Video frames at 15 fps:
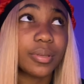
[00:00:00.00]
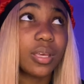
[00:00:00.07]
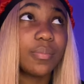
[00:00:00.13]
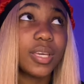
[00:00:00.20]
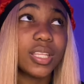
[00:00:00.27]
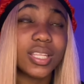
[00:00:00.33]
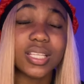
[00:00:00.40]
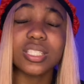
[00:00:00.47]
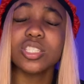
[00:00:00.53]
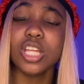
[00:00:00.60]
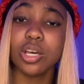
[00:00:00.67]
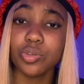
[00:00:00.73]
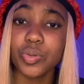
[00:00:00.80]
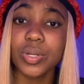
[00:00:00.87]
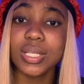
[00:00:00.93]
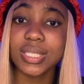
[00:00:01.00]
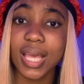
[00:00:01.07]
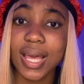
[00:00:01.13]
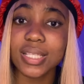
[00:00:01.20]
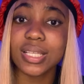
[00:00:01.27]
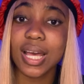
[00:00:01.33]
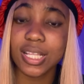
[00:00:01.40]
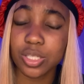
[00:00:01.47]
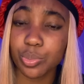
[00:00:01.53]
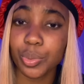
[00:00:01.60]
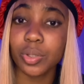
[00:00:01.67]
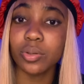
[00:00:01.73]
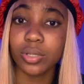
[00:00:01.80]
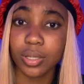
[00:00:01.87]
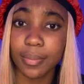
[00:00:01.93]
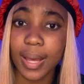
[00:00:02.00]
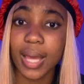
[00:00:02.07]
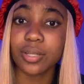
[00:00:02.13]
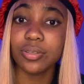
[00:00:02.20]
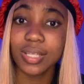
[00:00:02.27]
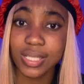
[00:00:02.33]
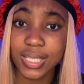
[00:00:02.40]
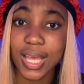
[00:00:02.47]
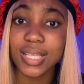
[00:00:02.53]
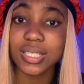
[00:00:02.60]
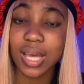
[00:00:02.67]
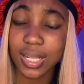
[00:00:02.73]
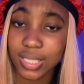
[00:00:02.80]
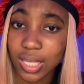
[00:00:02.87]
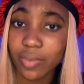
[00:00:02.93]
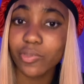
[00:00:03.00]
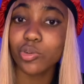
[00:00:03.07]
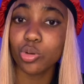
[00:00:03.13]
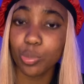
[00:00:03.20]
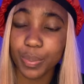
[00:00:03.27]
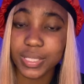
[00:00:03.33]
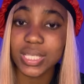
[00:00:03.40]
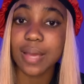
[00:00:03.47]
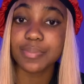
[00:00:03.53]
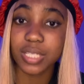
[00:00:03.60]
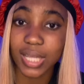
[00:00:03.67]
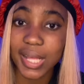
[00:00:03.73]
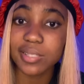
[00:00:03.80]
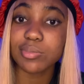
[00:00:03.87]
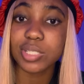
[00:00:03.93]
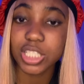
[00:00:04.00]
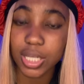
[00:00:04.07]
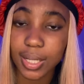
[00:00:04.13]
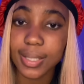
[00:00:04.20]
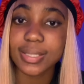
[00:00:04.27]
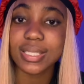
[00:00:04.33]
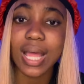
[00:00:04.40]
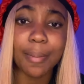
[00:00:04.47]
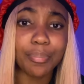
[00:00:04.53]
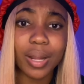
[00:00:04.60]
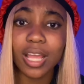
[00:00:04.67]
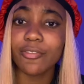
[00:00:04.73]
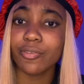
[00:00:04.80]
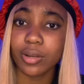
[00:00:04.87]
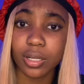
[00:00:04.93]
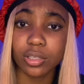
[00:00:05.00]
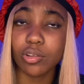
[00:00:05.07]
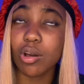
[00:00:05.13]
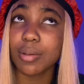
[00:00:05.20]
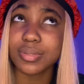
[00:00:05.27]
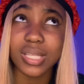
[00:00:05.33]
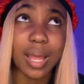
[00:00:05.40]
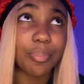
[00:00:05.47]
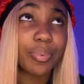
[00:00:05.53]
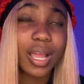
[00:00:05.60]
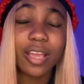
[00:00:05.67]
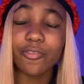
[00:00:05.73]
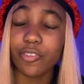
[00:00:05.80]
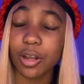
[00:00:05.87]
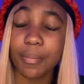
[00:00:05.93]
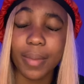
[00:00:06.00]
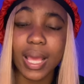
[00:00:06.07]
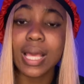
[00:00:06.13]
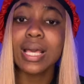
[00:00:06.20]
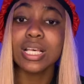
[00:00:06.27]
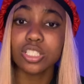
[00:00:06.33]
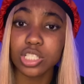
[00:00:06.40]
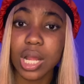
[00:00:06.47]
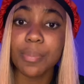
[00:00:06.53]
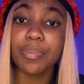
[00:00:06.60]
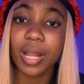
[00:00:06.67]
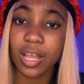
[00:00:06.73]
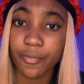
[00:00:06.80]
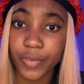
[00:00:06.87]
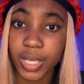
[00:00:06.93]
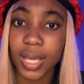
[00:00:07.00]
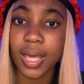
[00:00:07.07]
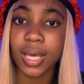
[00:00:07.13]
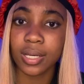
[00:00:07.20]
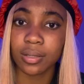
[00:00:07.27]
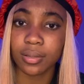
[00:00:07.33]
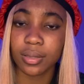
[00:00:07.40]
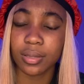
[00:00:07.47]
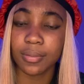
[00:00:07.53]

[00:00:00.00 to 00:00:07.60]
Give me this. No, you need to ask God to renew your mind. You need to ask God to give you a new perception. That's what you need. Stop praying for a glow up. Stop praying for a man. Start praying for your health.